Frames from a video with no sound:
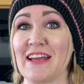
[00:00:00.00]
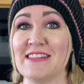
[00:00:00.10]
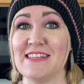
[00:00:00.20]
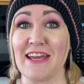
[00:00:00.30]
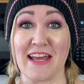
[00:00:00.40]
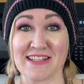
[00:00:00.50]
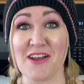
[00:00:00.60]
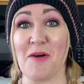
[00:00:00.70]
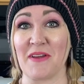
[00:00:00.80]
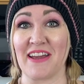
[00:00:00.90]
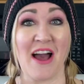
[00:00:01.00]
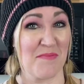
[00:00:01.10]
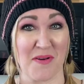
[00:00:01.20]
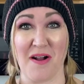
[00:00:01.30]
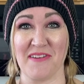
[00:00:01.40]
see it. It's coming, I
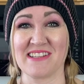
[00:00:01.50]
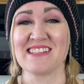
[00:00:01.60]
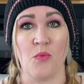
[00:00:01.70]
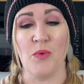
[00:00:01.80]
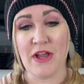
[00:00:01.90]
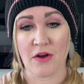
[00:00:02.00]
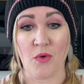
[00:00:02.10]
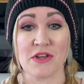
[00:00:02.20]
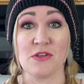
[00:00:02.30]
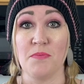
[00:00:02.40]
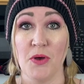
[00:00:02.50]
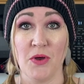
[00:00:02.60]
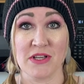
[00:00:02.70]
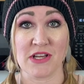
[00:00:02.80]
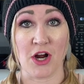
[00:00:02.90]
promise. We are going to
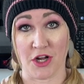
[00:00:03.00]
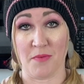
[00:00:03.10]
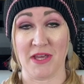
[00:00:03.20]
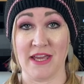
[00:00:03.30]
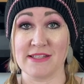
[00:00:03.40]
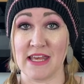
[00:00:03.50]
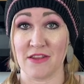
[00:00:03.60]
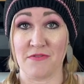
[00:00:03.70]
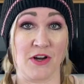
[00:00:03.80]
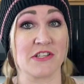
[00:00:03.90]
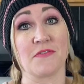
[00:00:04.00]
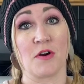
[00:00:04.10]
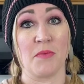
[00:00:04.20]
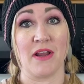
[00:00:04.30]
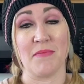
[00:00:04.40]
put our cupcakes in the fridge for a
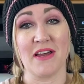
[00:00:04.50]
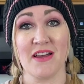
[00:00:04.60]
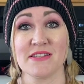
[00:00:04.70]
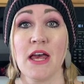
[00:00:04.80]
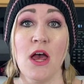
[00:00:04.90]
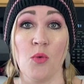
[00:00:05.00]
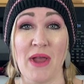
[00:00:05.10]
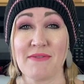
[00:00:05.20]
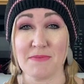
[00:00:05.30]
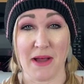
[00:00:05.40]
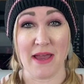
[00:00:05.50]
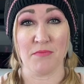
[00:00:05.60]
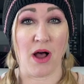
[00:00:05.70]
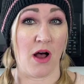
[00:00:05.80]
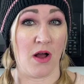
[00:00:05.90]
minute because we have to pipe
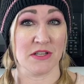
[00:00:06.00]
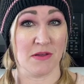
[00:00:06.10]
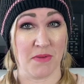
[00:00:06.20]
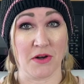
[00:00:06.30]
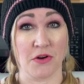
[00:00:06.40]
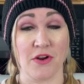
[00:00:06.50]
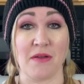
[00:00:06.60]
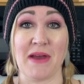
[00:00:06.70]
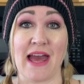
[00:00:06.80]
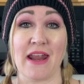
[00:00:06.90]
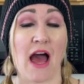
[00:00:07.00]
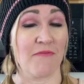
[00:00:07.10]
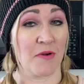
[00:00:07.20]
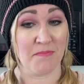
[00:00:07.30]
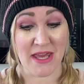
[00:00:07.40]
onto buttercream. And
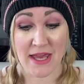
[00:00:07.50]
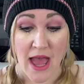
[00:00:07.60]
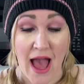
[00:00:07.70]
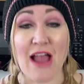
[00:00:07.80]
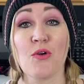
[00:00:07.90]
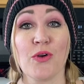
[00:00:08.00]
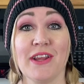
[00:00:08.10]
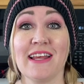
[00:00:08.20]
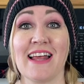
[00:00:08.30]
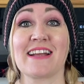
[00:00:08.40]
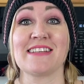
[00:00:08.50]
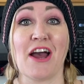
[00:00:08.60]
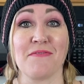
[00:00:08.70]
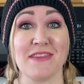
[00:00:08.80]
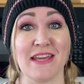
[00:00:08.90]
for me, I really like to
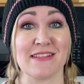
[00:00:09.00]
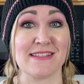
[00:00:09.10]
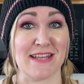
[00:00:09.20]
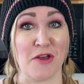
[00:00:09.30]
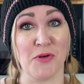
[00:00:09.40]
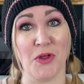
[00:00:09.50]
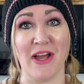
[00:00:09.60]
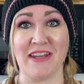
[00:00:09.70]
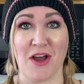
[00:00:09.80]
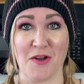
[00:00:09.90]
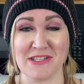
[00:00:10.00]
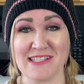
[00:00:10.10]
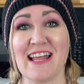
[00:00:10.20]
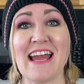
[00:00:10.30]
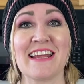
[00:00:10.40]
have things stable and not
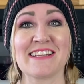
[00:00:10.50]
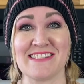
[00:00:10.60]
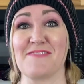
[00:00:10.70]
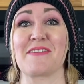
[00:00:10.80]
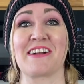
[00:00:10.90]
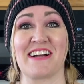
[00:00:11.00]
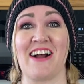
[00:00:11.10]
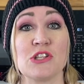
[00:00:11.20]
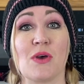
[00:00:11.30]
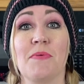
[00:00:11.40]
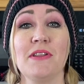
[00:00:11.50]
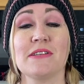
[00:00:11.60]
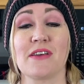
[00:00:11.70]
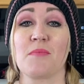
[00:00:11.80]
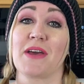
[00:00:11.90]
sliding and slipping around. So I put these
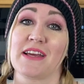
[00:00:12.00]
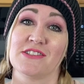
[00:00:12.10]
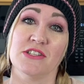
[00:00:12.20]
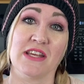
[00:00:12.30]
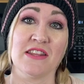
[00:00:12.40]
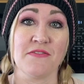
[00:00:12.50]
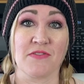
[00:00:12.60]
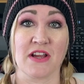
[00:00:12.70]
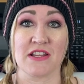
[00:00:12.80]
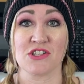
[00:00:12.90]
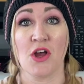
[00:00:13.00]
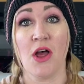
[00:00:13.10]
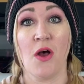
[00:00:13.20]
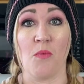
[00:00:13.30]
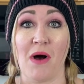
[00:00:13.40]
cupcakes just in the fridge
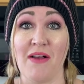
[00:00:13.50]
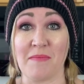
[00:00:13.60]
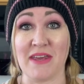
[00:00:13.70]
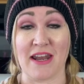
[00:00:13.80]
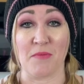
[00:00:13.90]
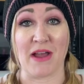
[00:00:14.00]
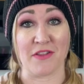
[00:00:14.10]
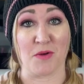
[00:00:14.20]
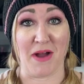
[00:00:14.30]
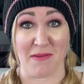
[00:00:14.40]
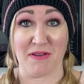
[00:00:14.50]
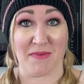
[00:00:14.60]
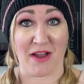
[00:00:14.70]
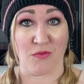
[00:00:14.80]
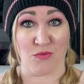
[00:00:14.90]
while I'm getting my other piping
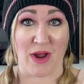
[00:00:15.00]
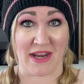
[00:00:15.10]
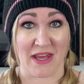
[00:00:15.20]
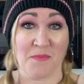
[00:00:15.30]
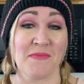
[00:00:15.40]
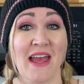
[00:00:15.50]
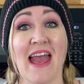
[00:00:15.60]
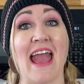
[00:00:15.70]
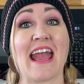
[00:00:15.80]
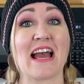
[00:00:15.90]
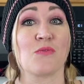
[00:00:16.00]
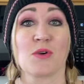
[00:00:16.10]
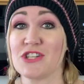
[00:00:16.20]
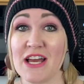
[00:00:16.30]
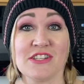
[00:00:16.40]
bag ready. And we're
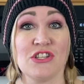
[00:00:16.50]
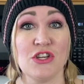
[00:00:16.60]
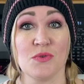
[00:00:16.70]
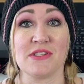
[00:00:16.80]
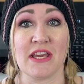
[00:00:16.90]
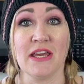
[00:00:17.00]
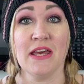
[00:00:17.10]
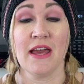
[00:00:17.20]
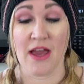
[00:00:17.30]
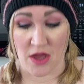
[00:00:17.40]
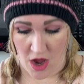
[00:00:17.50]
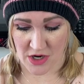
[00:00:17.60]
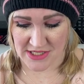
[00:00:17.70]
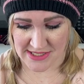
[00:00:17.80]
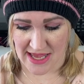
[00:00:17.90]
just using our
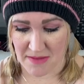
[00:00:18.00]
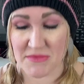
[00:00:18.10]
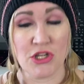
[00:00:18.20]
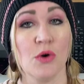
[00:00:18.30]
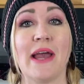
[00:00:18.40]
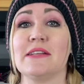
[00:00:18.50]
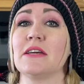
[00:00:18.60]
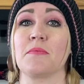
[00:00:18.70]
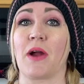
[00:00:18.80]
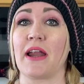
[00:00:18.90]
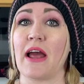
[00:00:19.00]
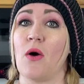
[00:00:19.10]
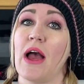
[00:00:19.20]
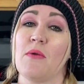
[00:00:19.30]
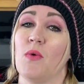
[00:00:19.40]
same 2A tip right now.
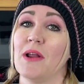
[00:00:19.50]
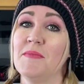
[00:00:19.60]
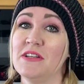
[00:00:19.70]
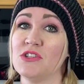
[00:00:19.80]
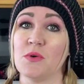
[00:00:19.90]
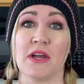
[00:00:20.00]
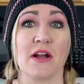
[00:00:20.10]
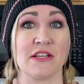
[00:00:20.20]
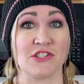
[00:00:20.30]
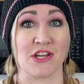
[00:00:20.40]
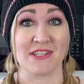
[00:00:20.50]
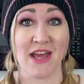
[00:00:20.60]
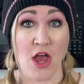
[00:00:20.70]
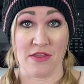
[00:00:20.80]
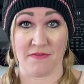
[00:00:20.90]
And what I'm gonna do here is just
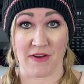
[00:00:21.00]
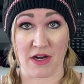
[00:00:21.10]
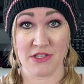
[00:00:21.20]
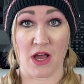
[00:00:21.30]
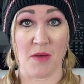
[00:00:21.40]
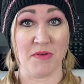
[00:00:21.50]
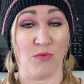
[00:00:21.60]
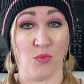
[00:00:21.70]
the very top of